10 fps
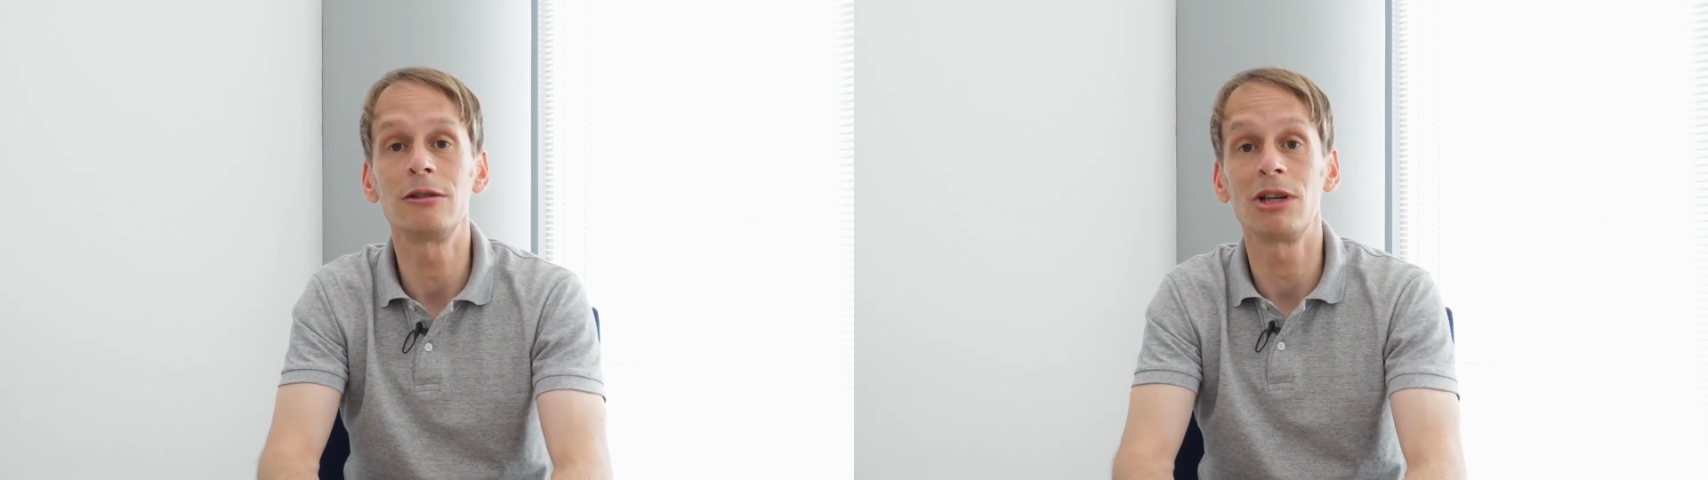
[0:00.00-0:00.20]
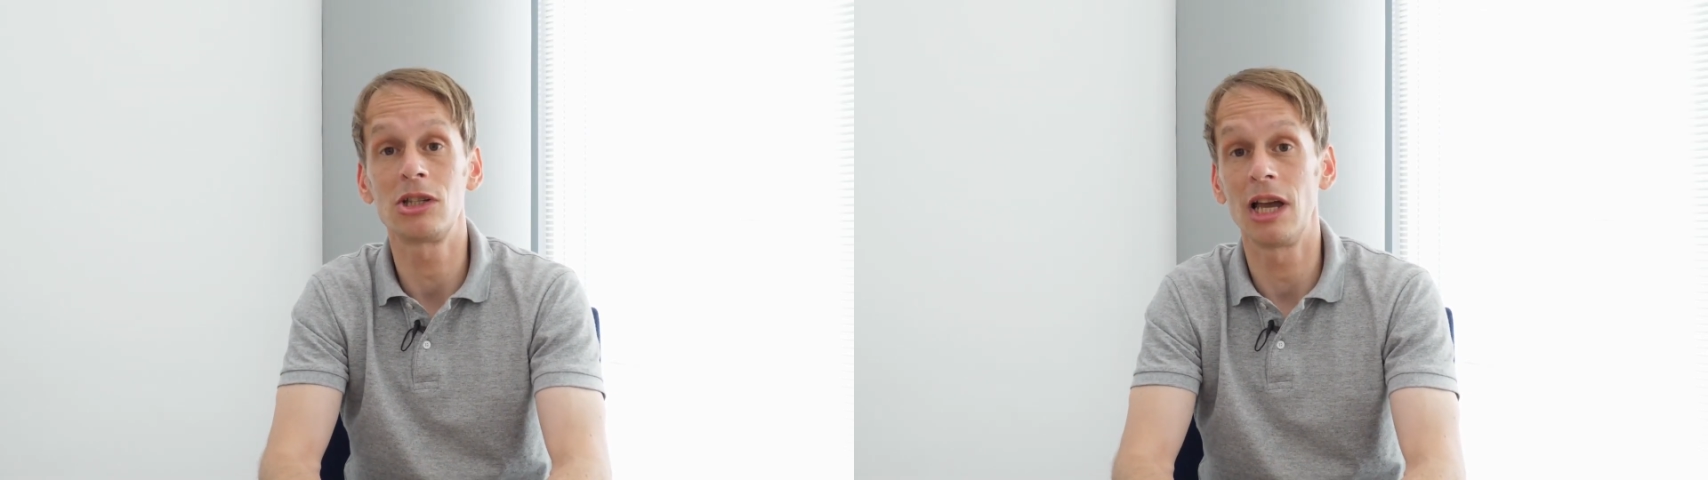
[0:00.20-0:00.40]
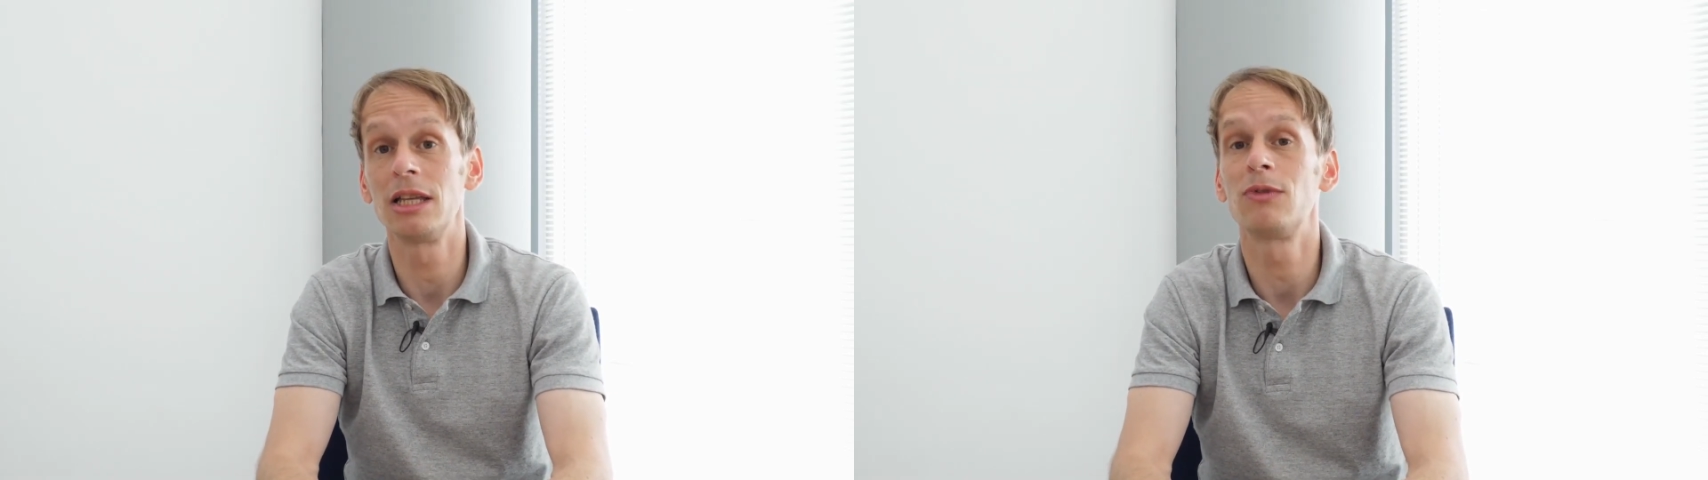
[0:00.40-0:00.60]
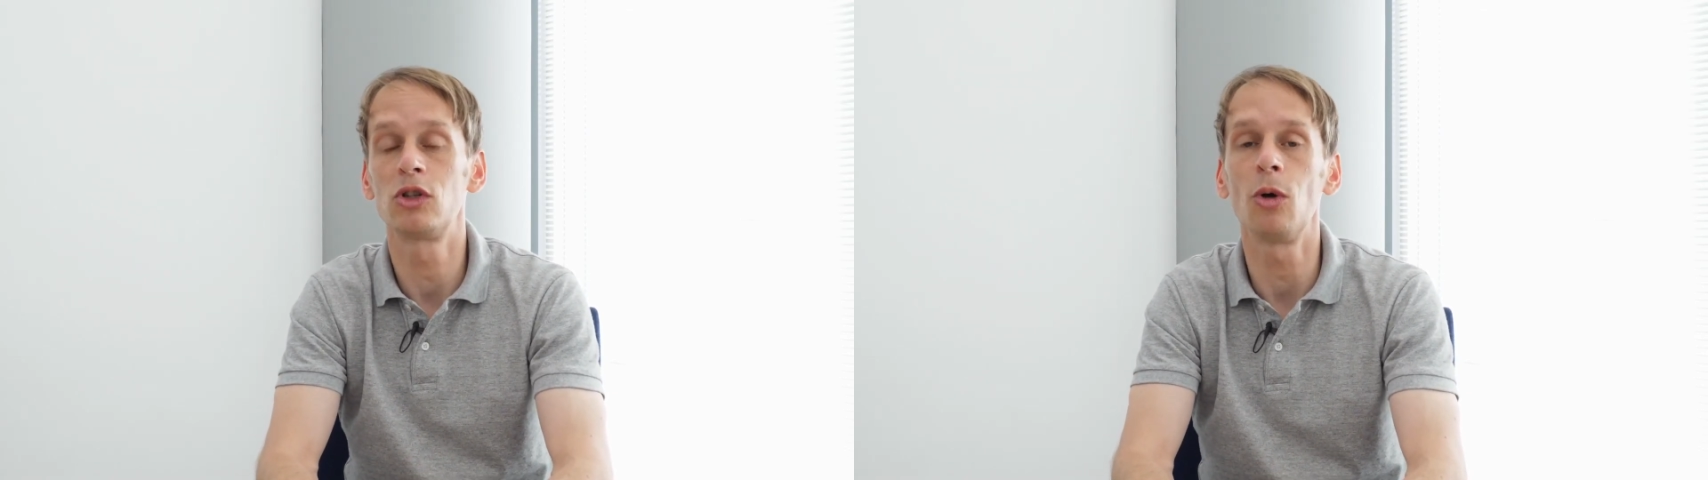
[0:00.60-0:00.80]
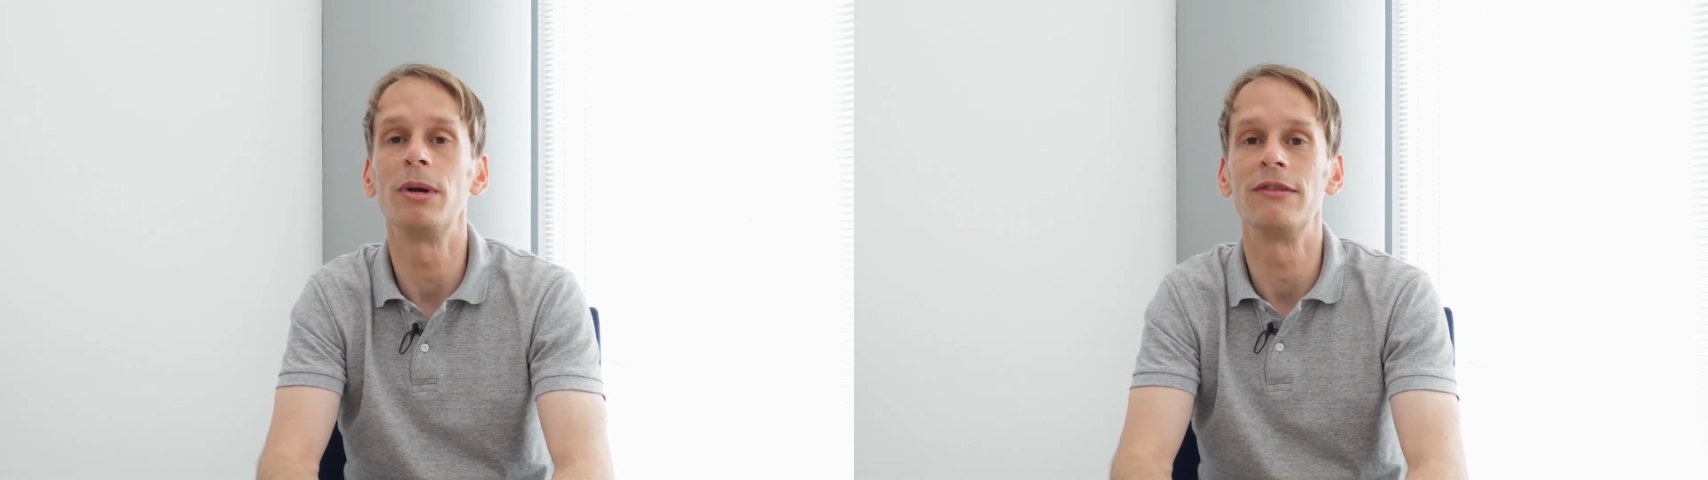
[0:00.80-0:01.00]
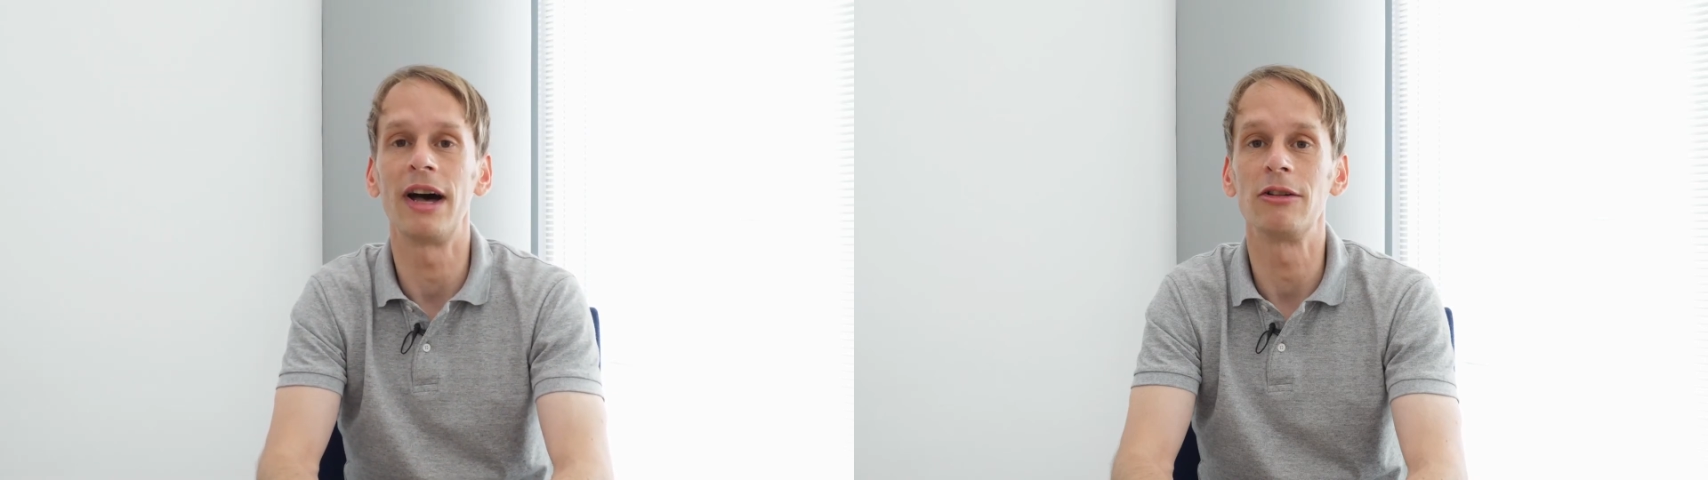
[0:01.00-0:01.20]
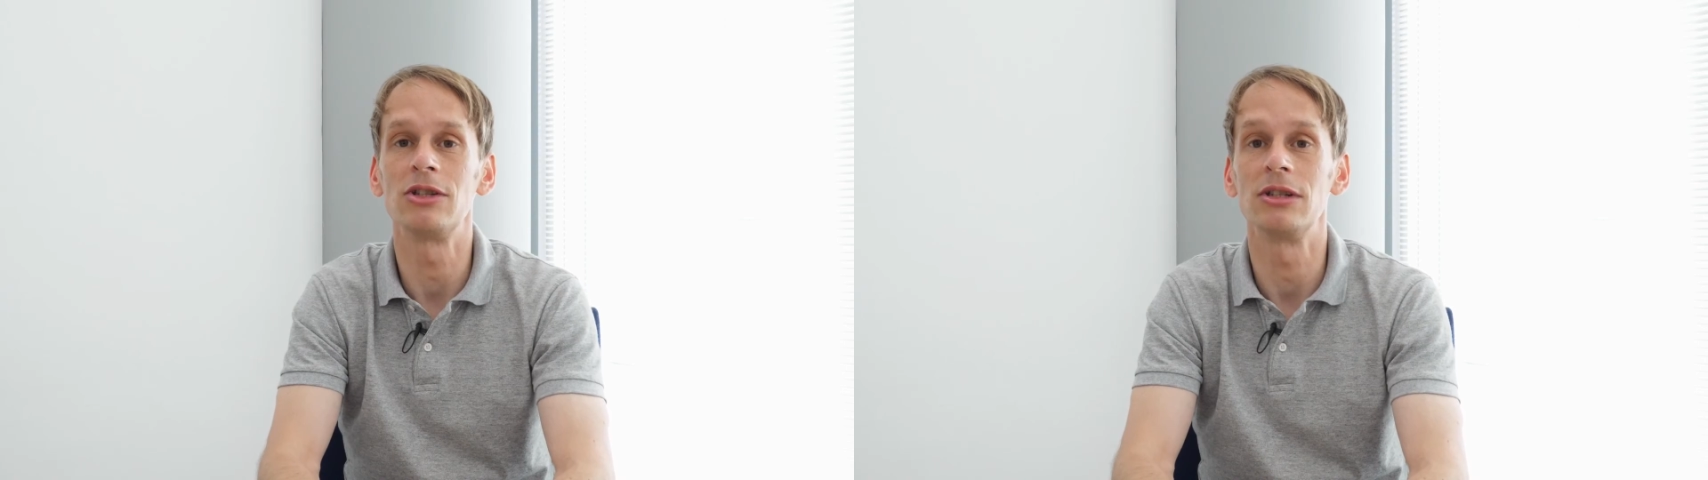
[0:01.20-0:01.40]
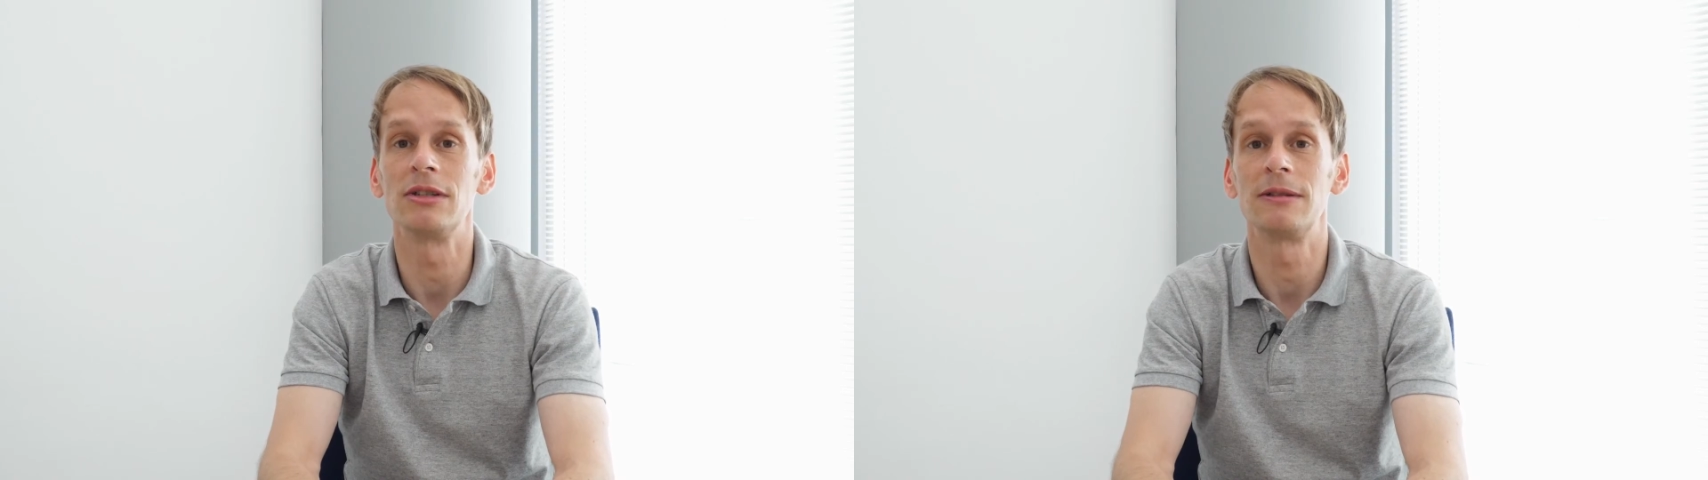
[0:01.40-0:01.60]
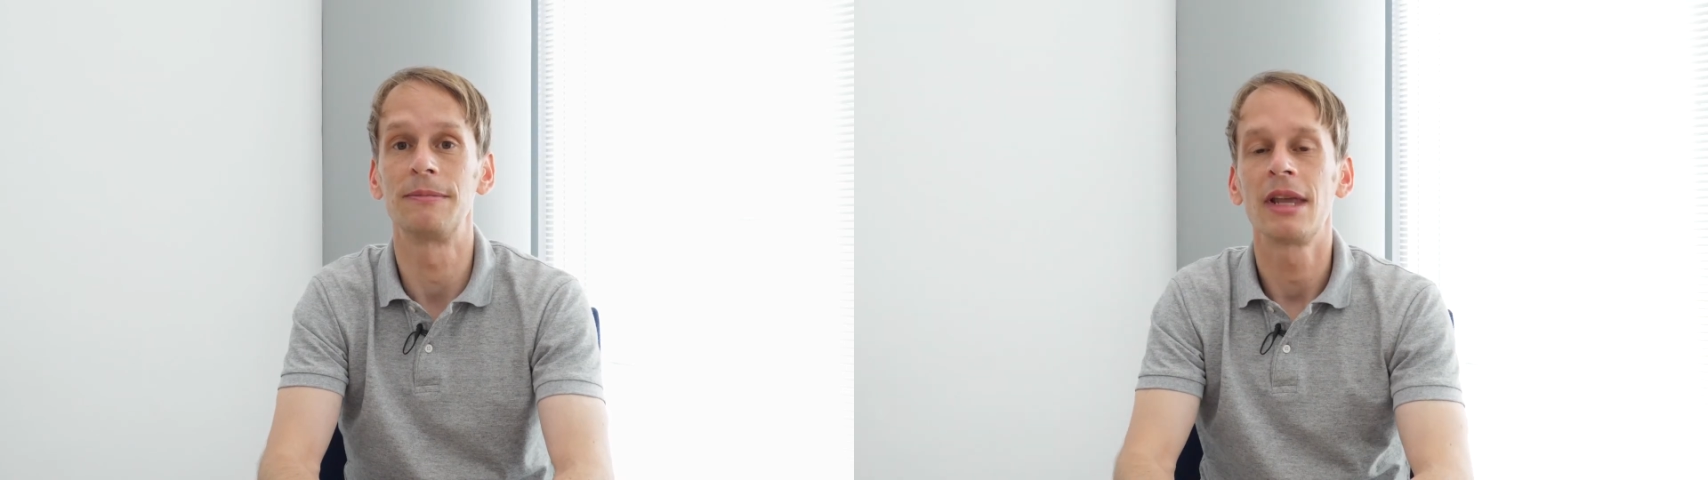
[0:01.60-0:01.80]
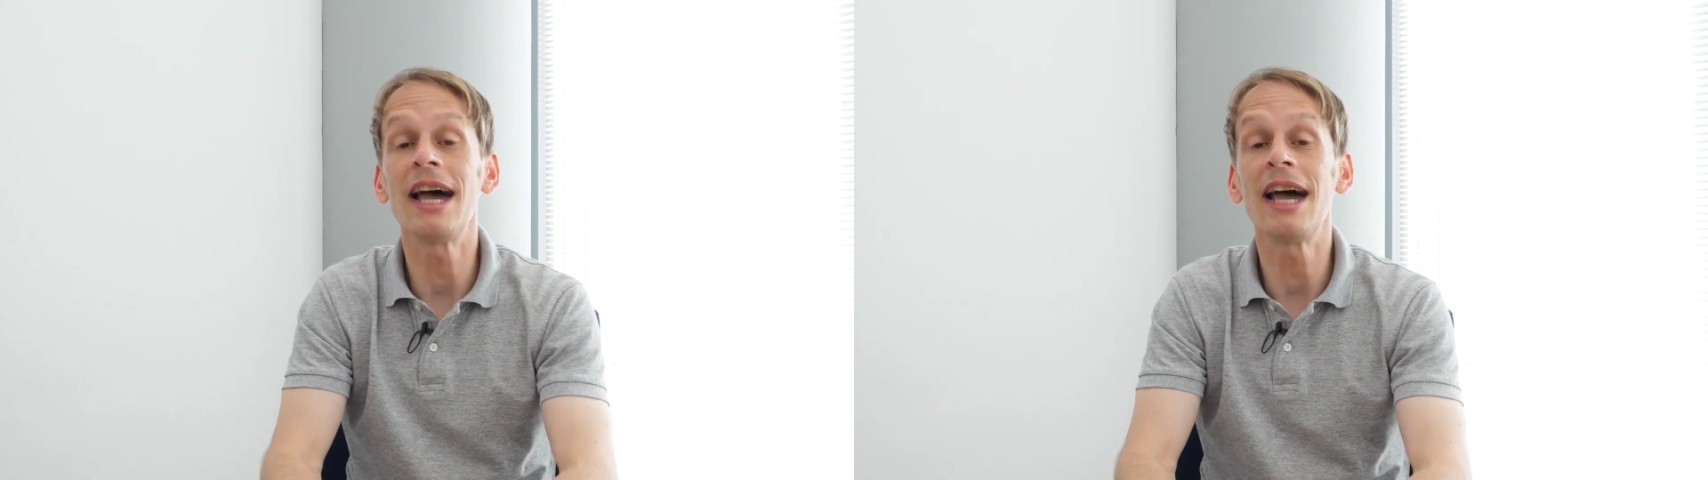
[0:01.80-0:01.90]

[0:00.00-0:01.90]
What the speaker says: to exchange for shopping vouchers.